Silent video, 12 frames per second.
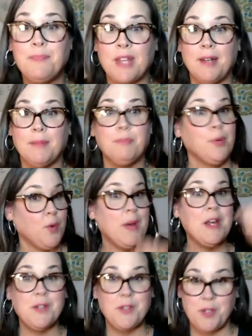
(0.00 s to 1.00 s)
and put away
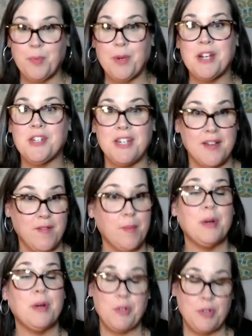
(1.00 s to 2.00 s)
your toothbrush and never
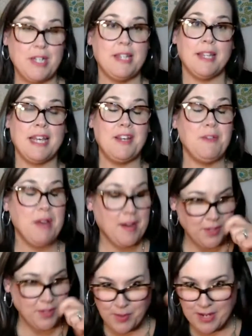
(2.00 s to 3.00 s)
brush your teeth again. You have
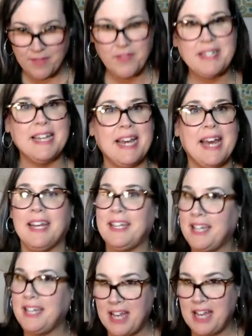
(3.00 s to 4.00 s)
to do it every day.
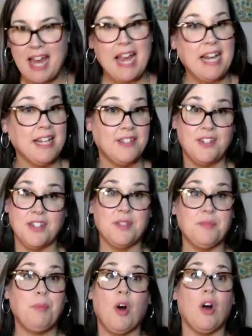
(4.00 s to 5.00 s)
And it's
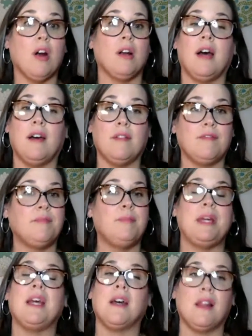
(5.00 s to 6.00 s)
just part of
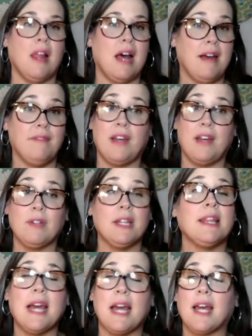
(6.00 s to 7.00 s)
being alive, and really
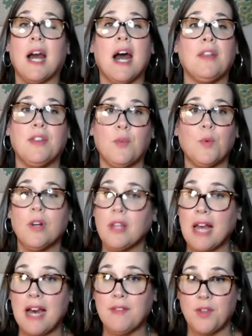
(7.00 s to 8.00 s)
thank God that we're
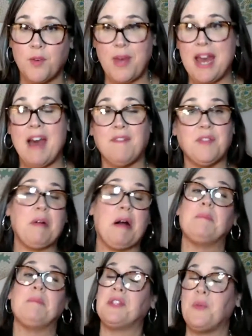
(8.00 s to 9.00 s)
alive and that we have the
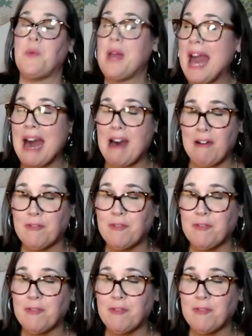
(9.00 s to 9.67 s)
problems that we have.